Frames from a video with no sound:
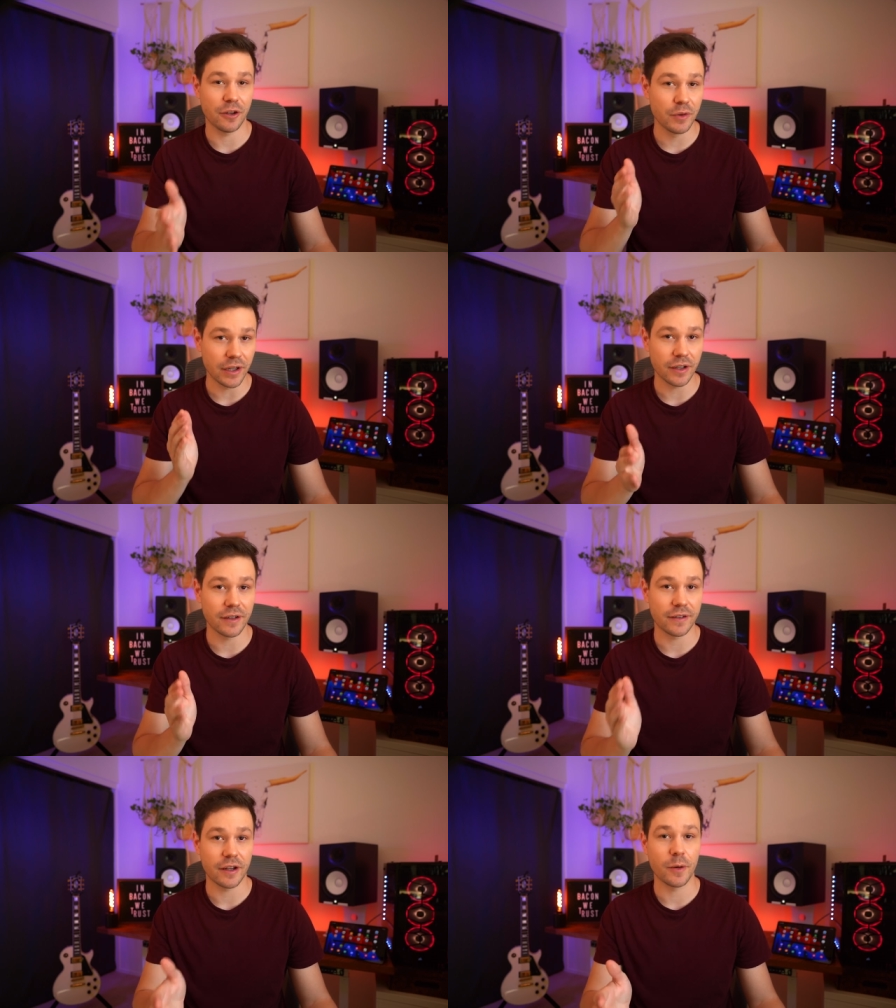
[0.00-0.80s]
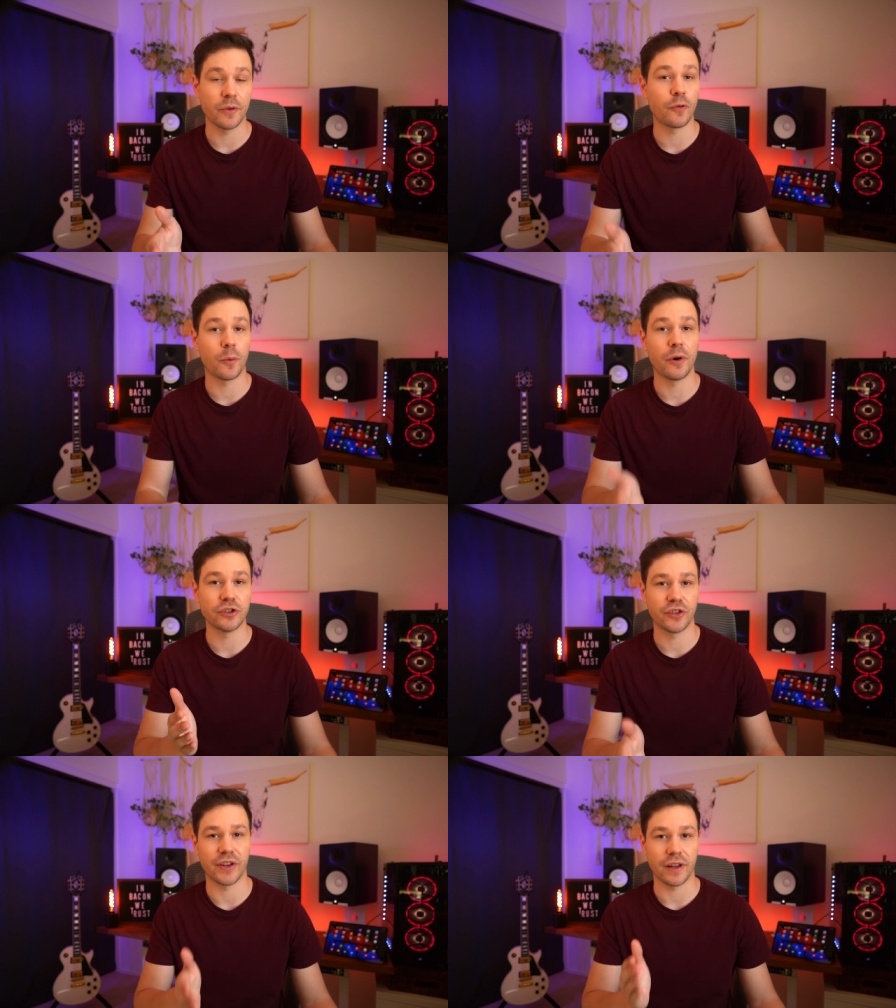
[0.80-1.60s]
you need to consider before
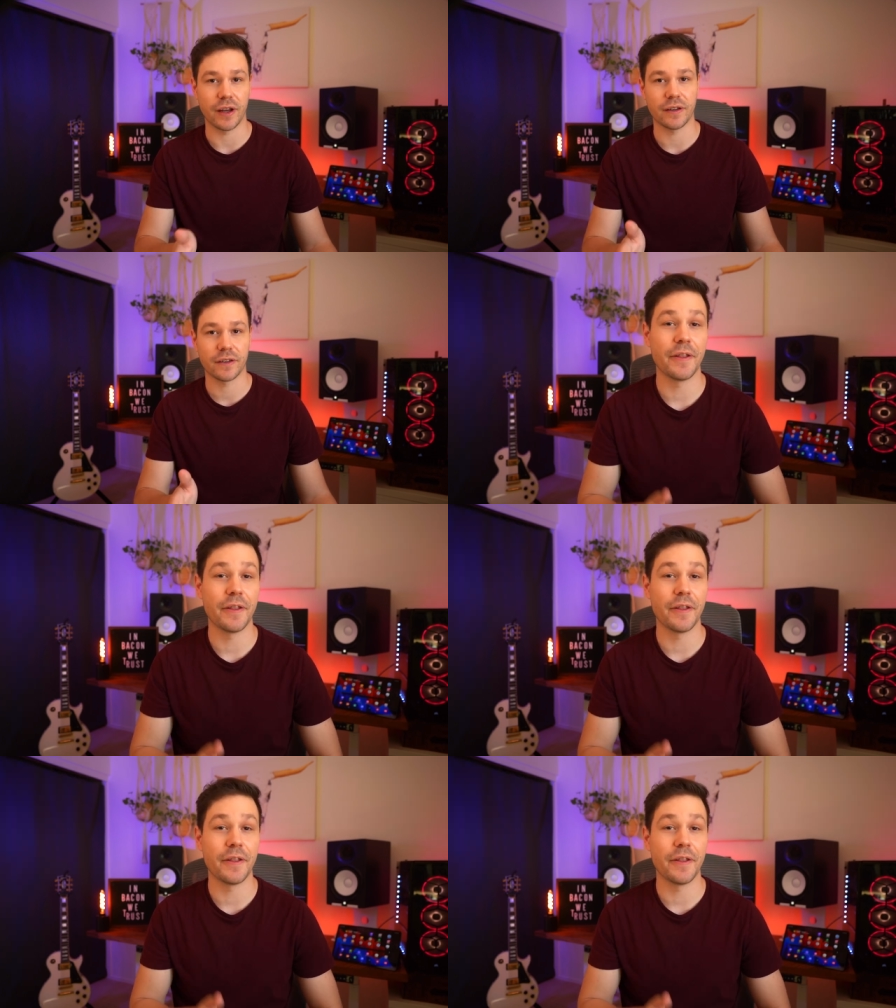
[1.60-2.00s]
purchasing this.